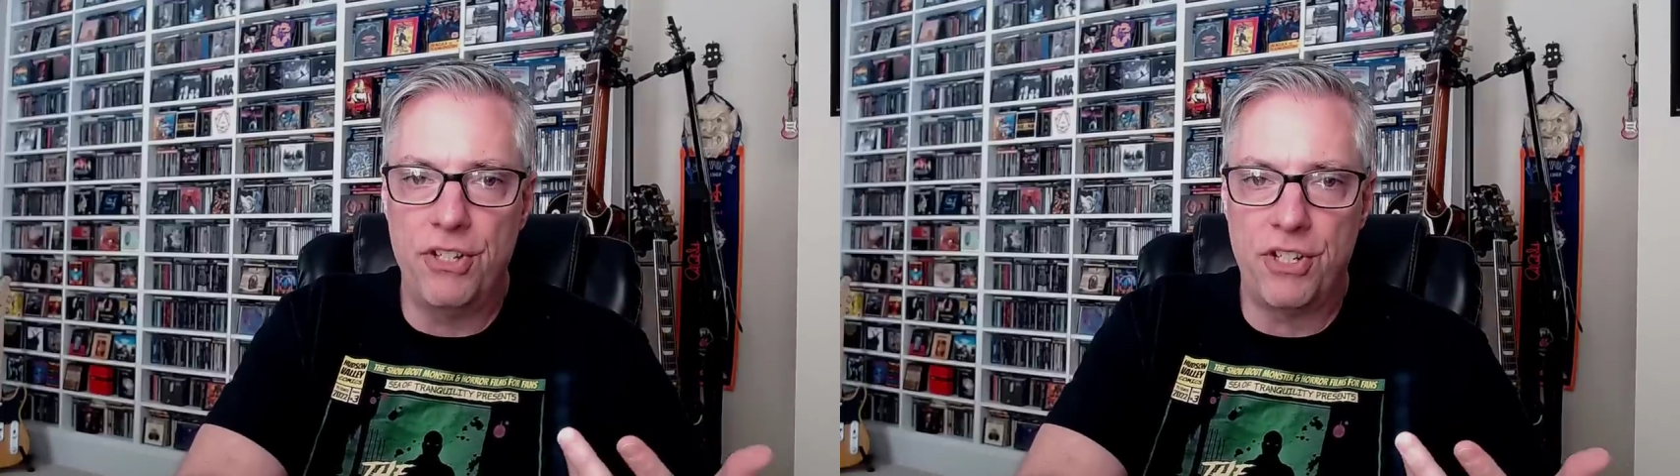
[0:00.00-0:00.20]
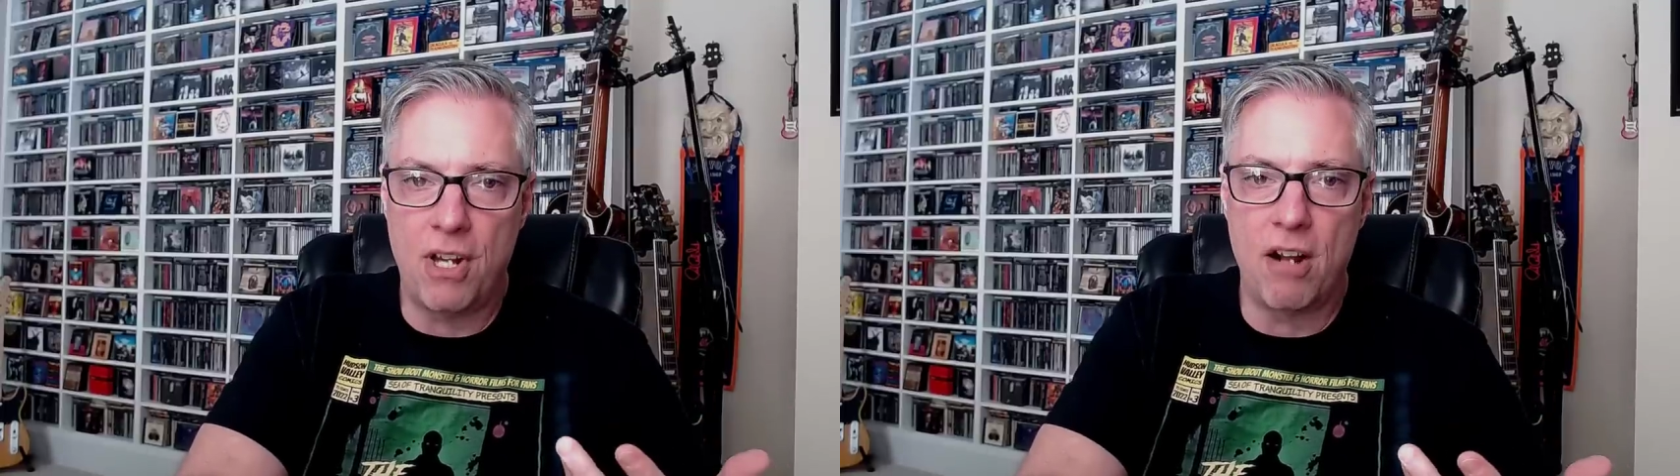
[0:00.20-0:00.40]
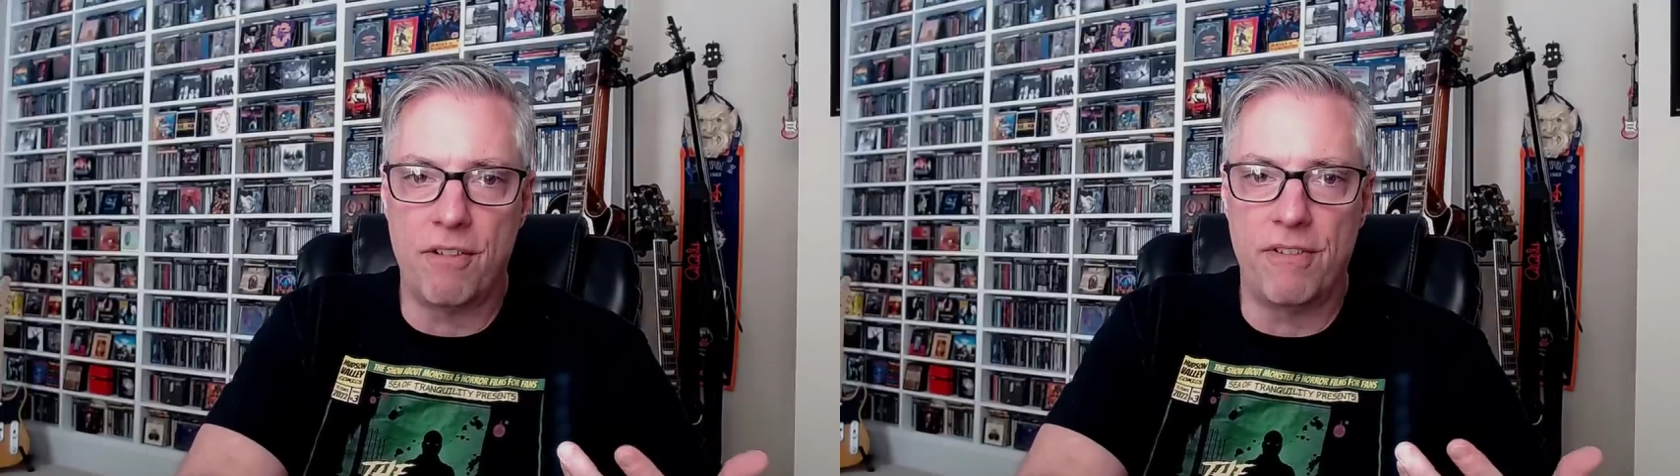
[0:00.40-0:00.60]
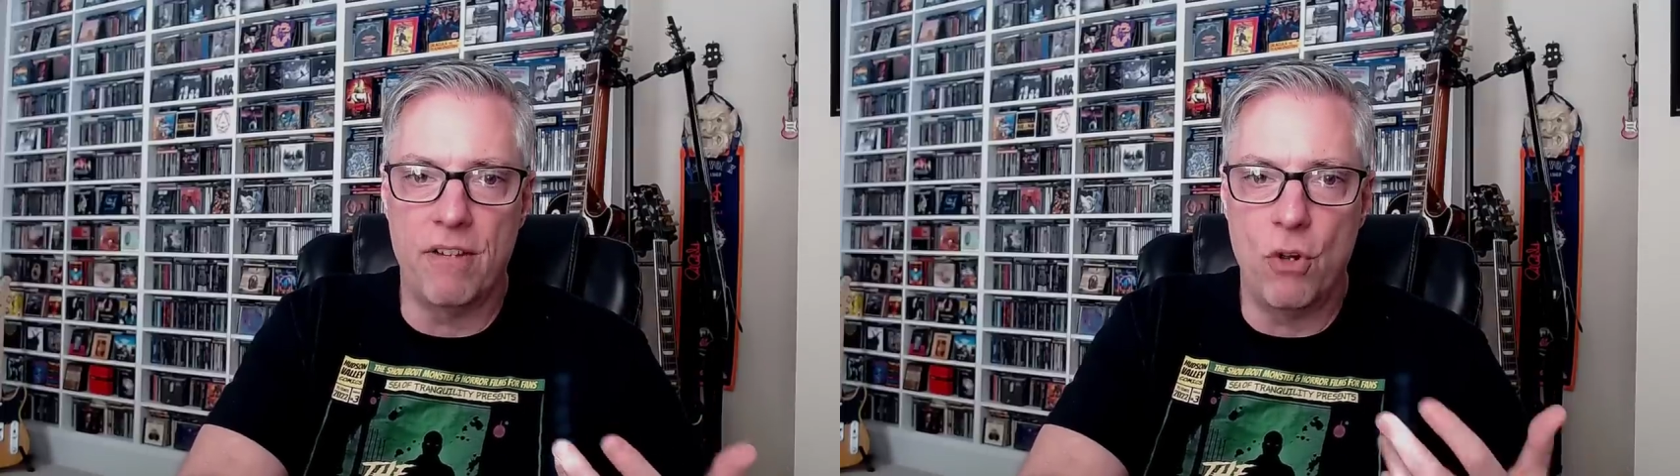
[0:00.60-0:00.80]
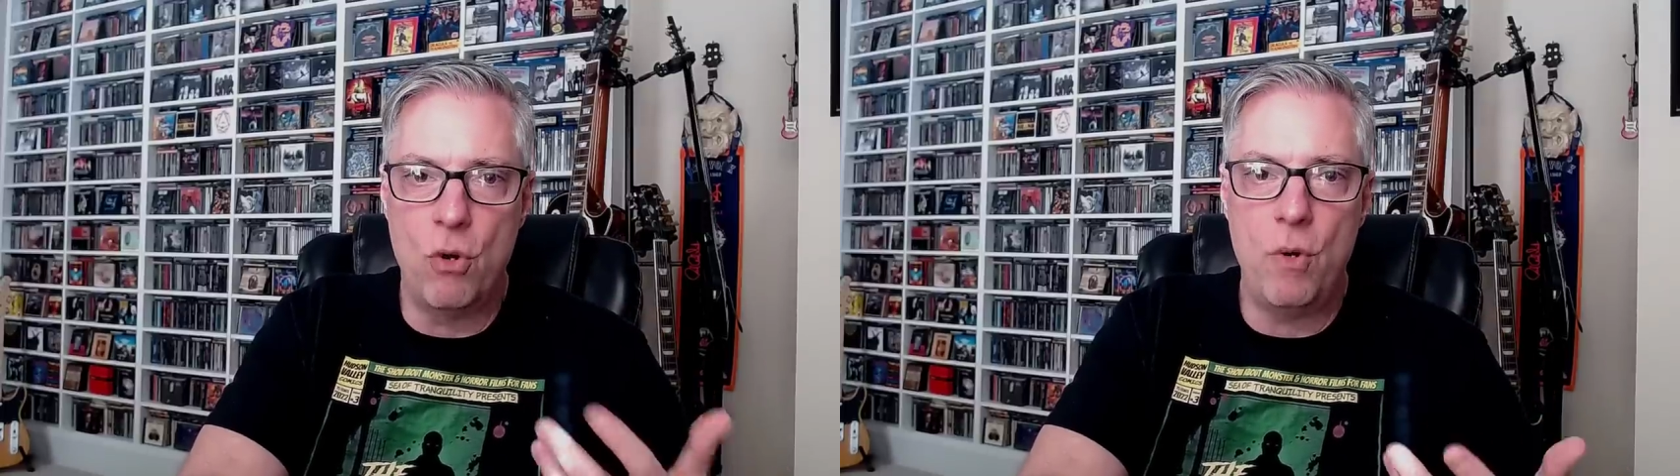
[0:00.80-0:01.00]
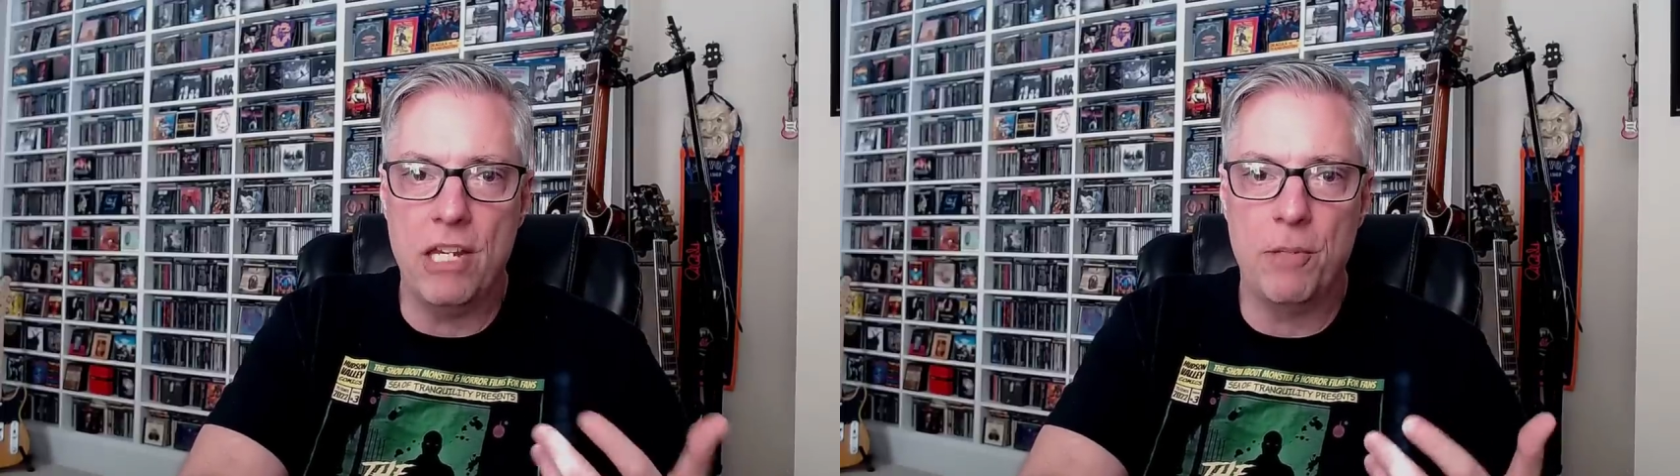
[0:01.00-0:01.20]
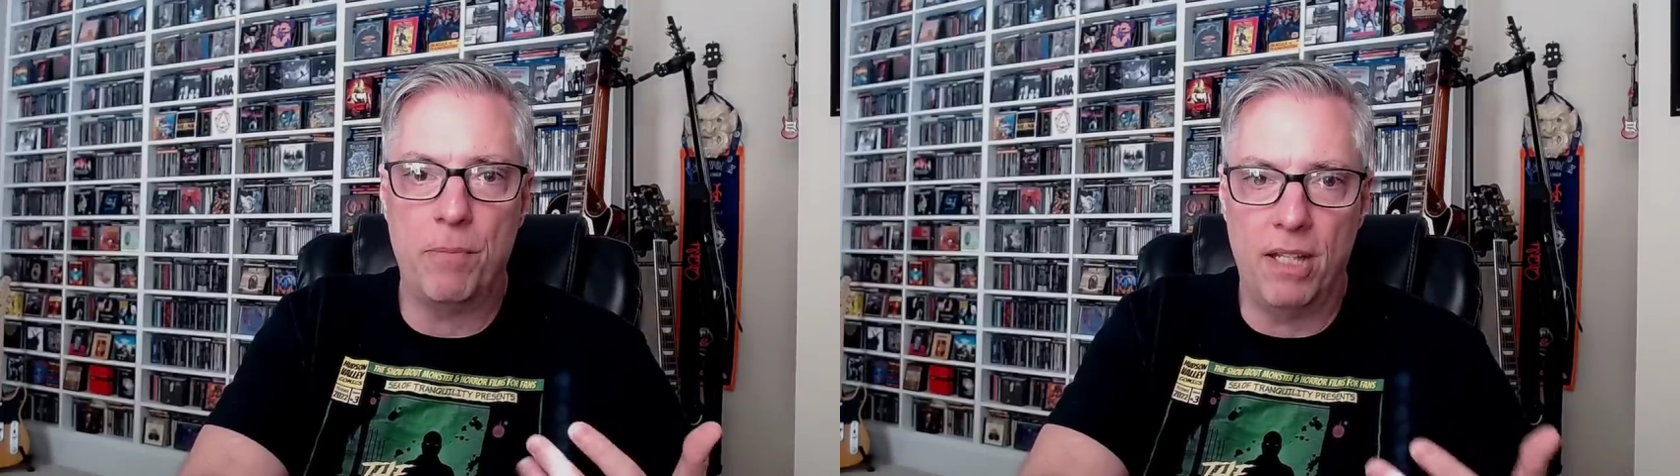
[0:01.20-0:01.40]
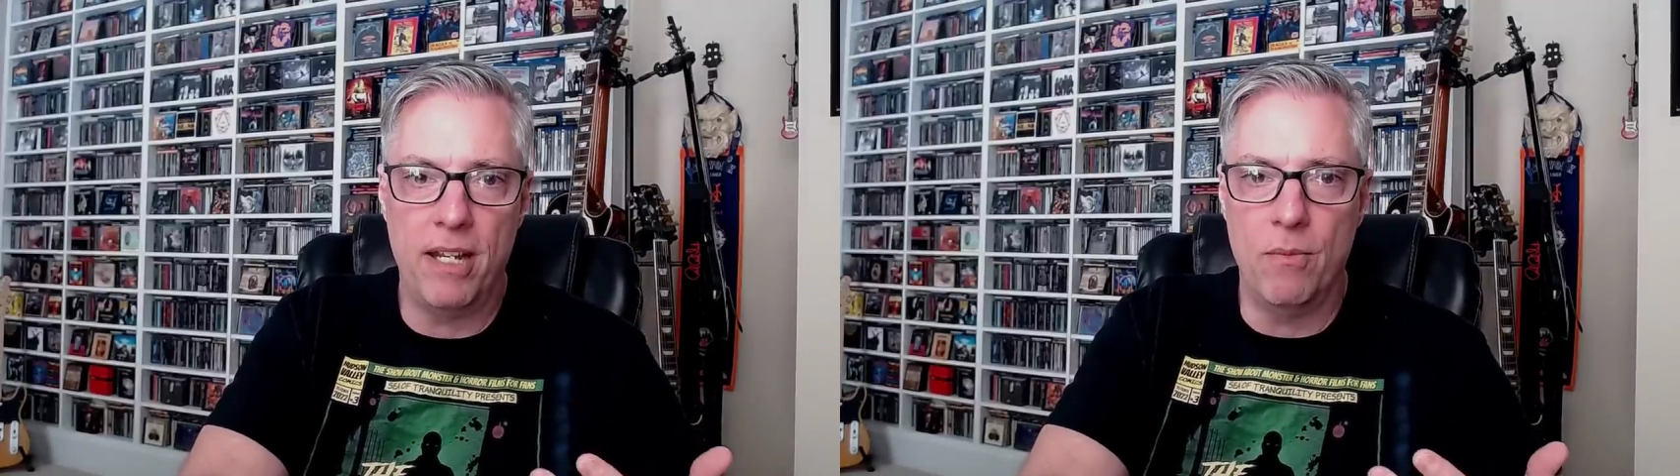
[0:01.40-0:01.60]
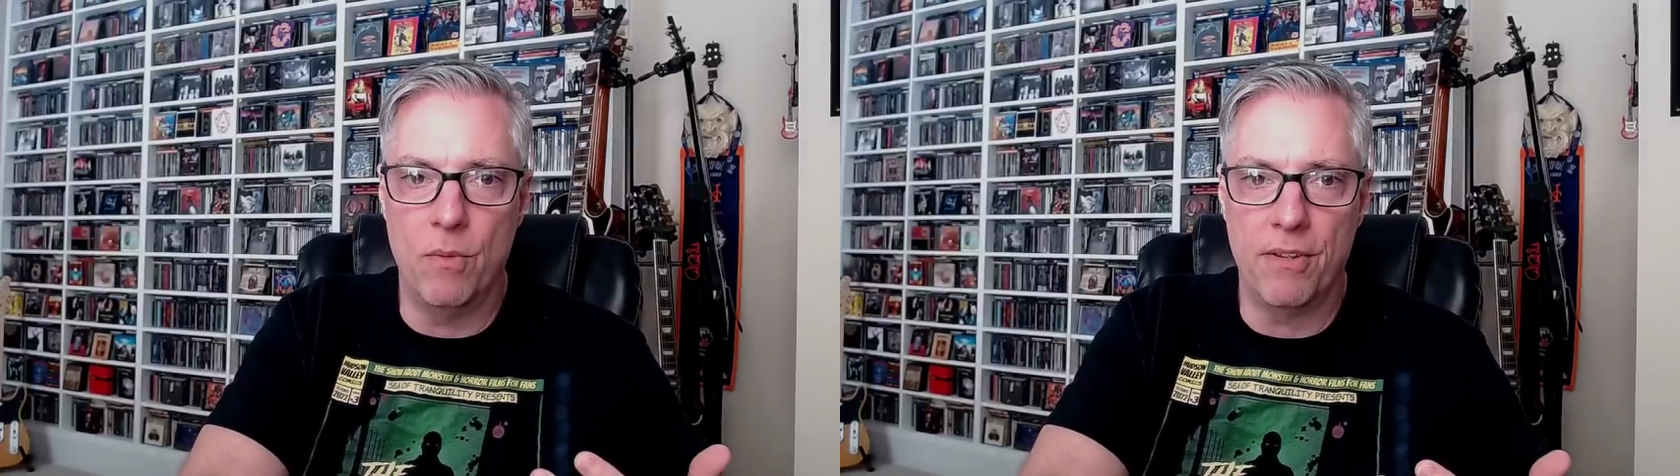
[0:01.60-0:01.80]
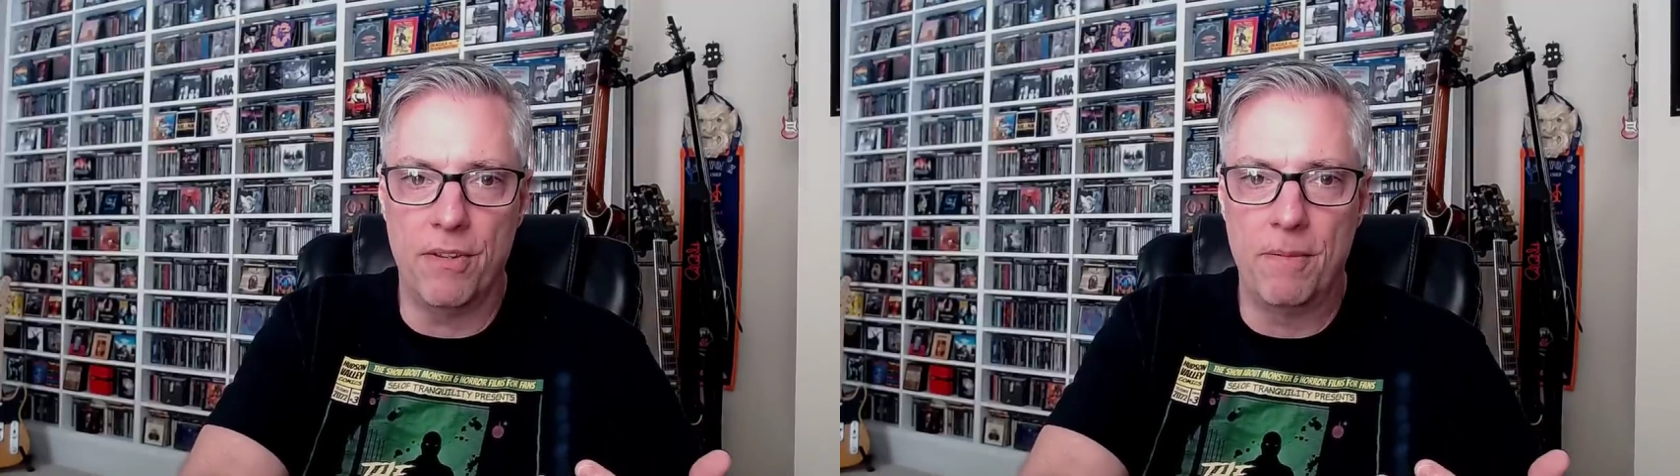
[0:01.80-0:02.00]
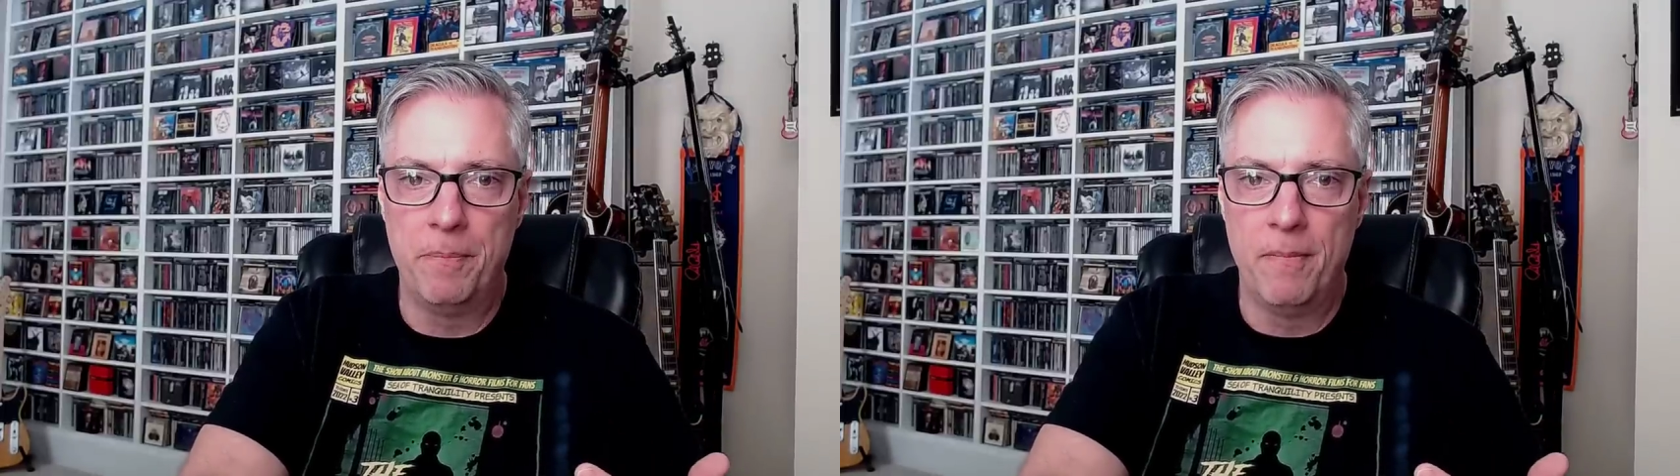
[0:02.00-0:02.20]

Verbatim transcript: discography of who he's played with,